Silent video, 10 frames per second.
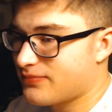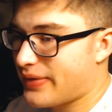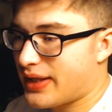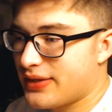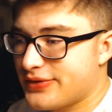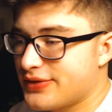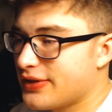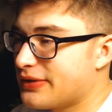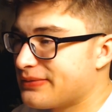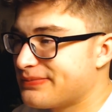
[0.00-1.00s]
So,
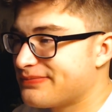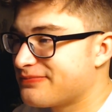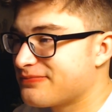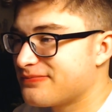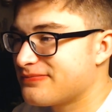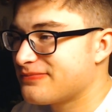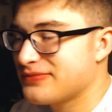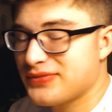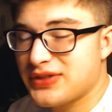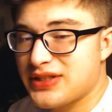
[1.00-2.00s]

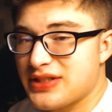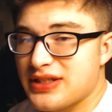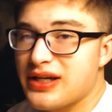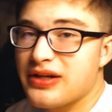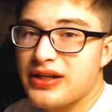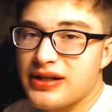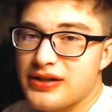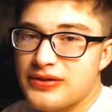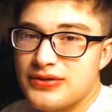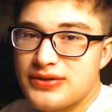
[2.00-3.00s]
see how that
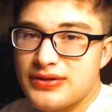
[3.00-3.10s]
goes.